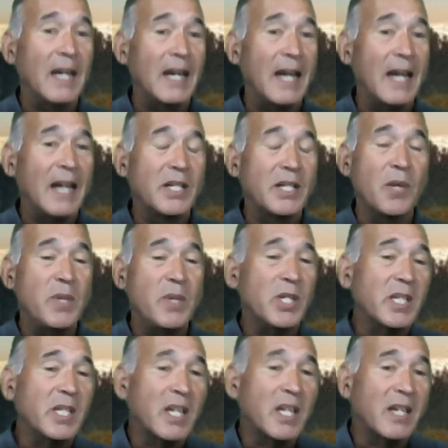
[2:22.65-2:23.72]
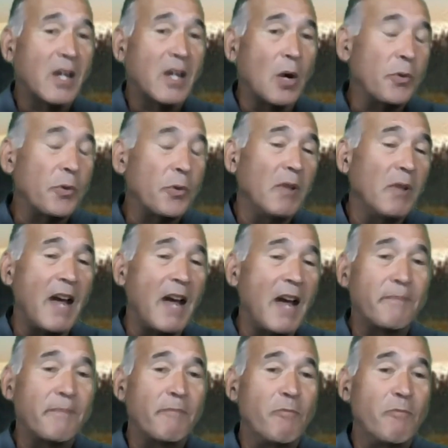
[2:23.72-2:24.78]
And so we just go through life
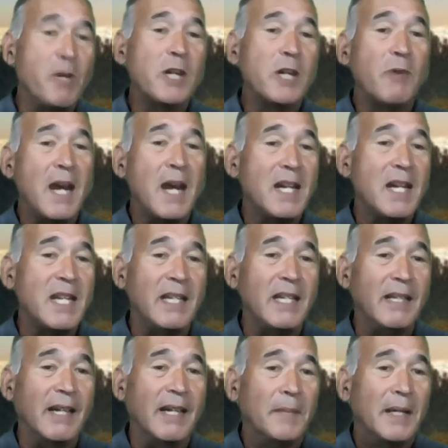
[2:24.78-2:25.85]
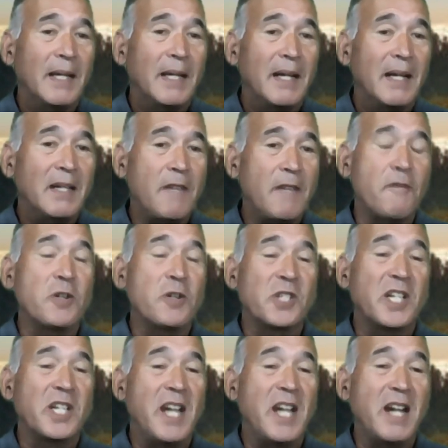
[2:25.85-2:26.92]
recreating uh, different,
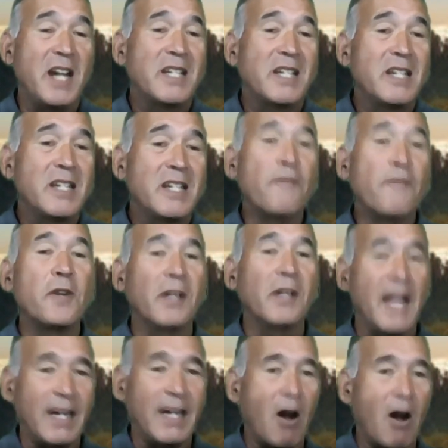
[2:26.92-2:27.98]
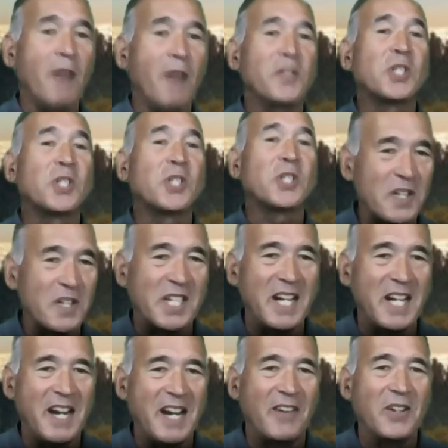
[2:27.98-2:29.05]
different like on the surface
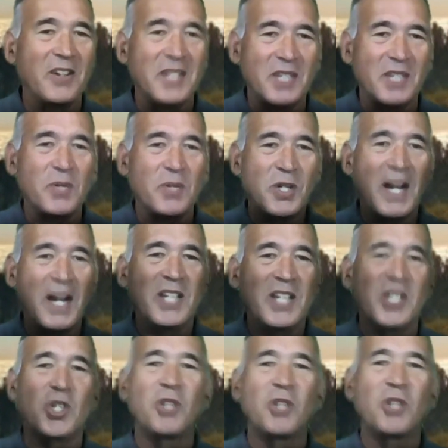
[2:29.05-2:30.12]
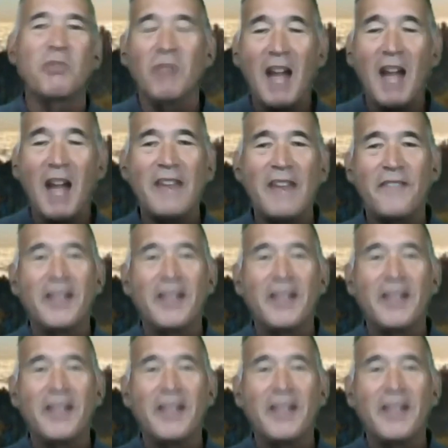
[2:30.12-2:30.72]
scenarios as we transition through life,